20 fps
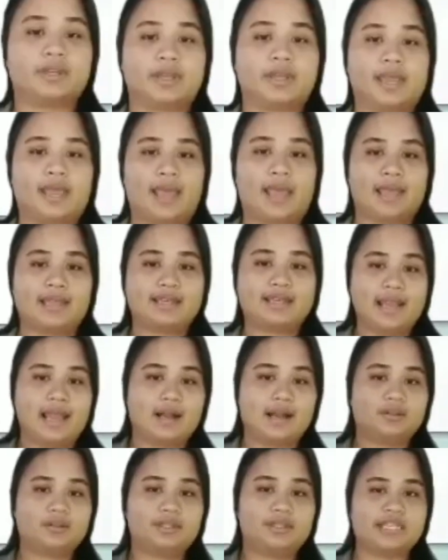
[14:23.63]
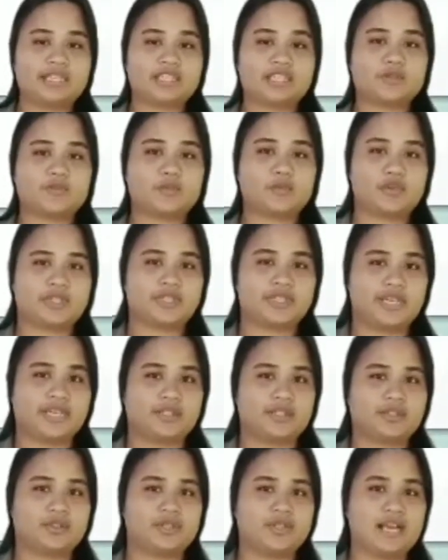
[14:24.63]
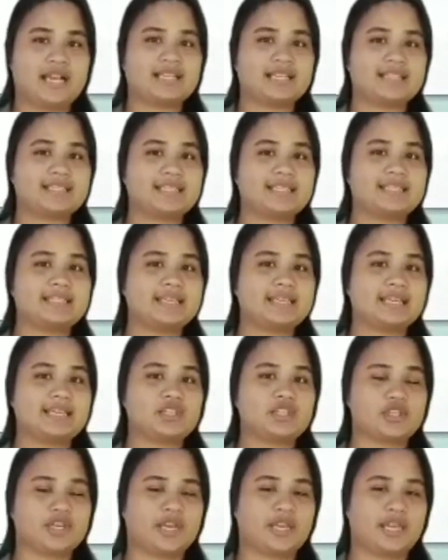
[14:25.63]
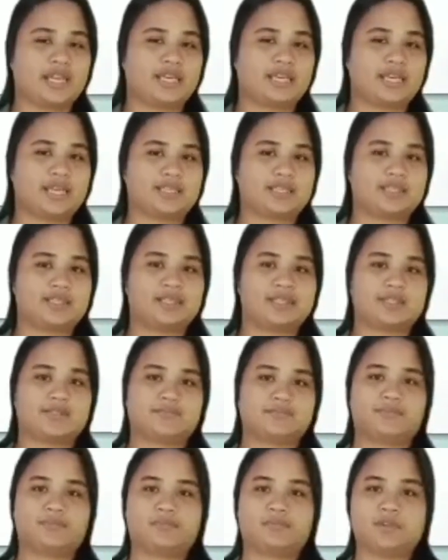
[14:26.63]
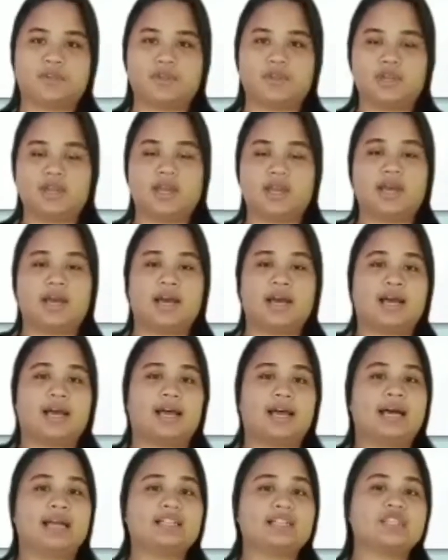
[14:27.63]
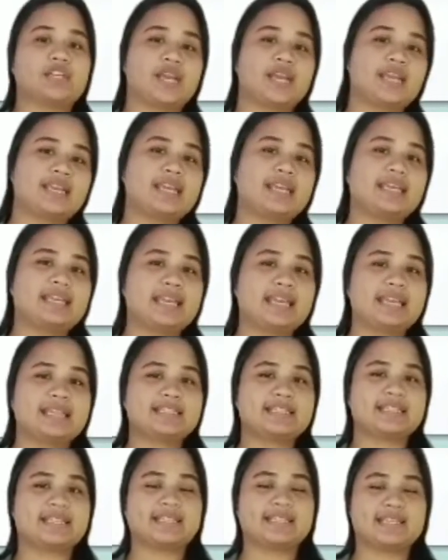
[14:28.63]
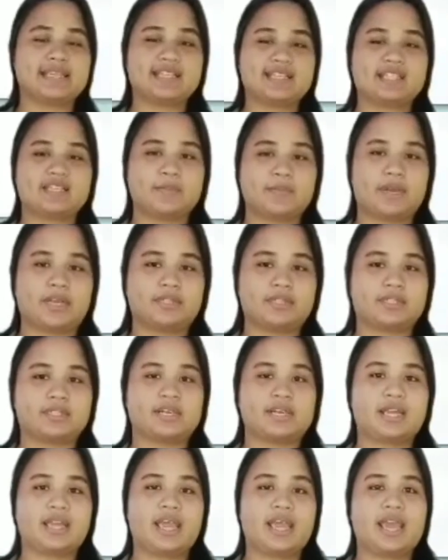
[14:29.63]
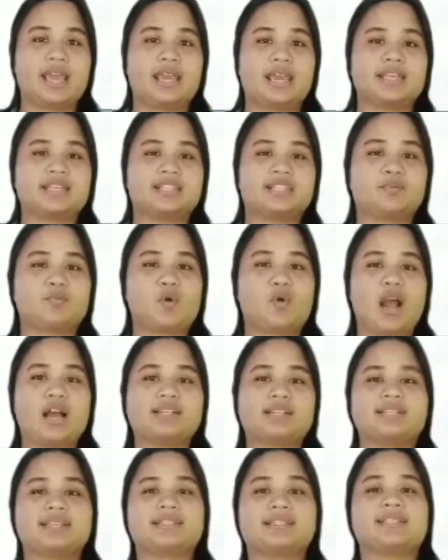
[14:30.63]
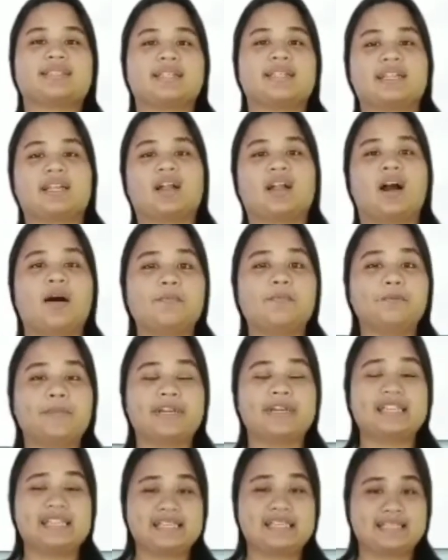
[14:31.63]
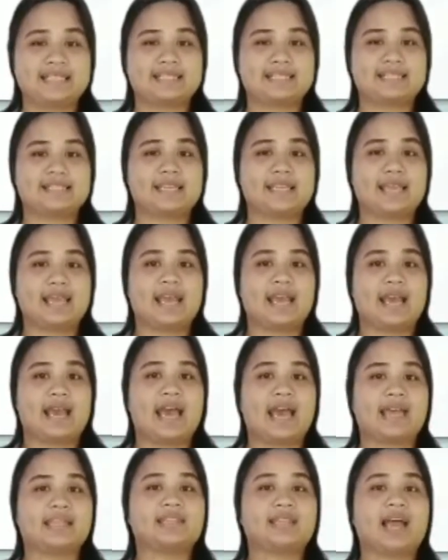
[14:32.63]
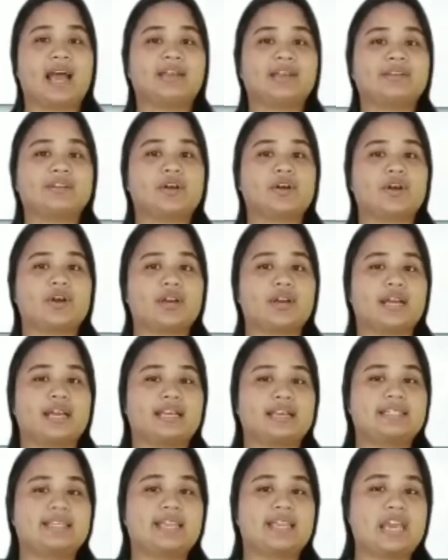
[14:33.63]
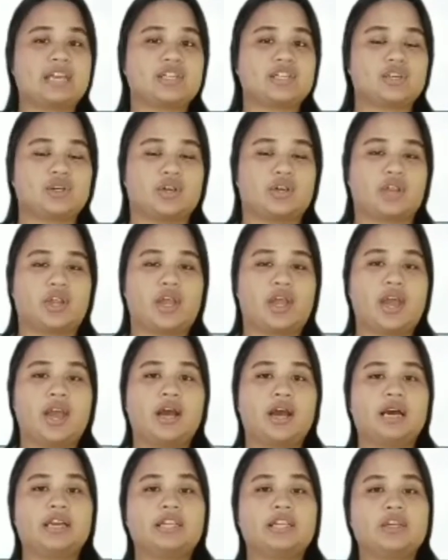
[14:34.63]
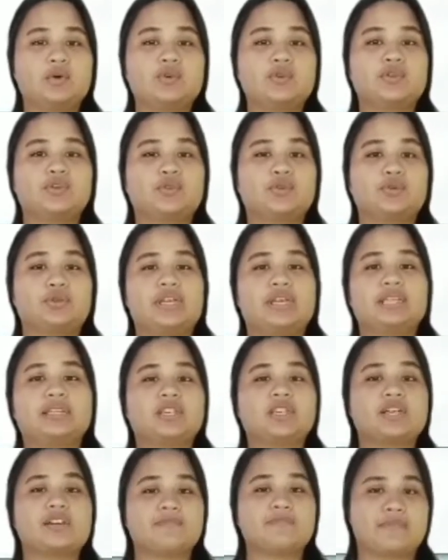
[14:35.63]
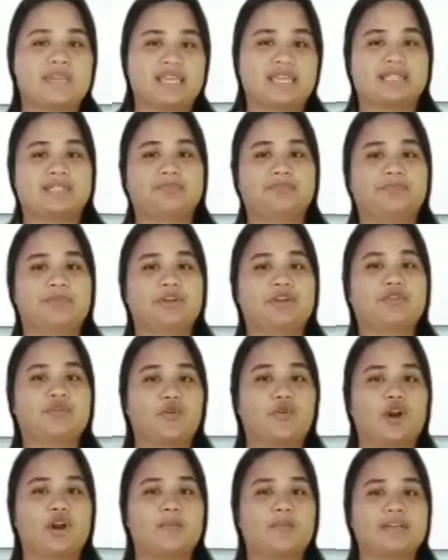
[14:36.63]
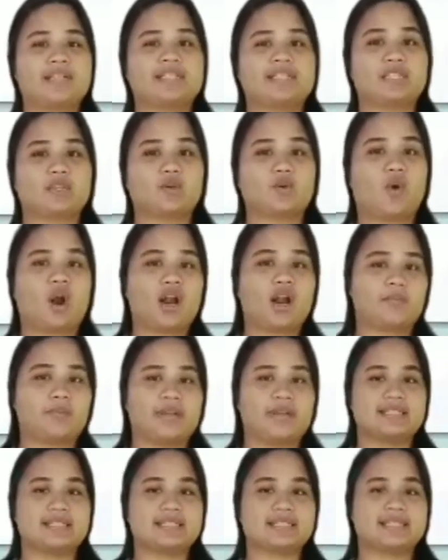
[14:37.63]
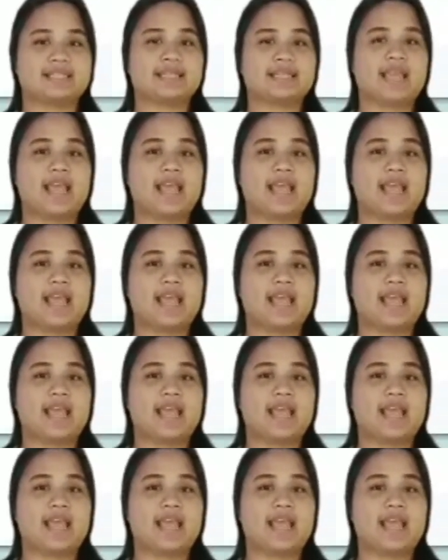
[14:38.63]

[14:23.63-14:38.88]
And now let's proceed to the assessing training needs. A training needs assessment is a process that companies and other organizations use to determine performance requirements